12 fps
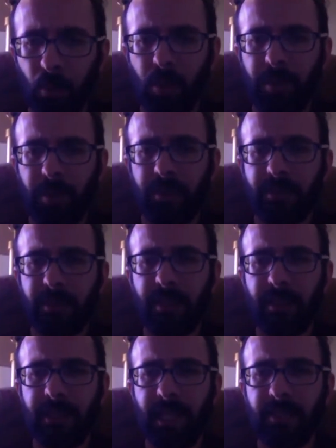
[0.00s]
point
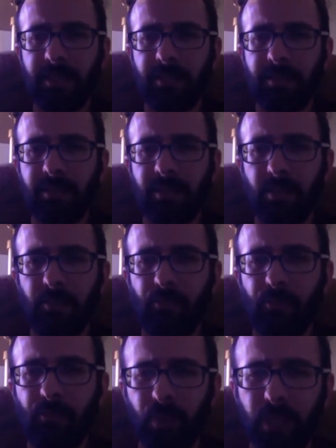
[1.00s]
is that
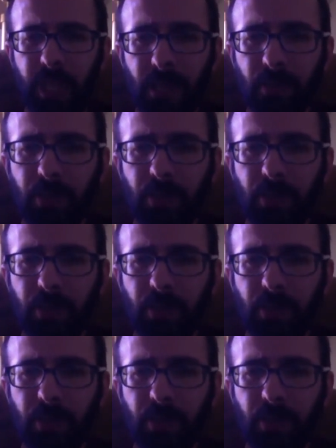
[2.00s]
for now,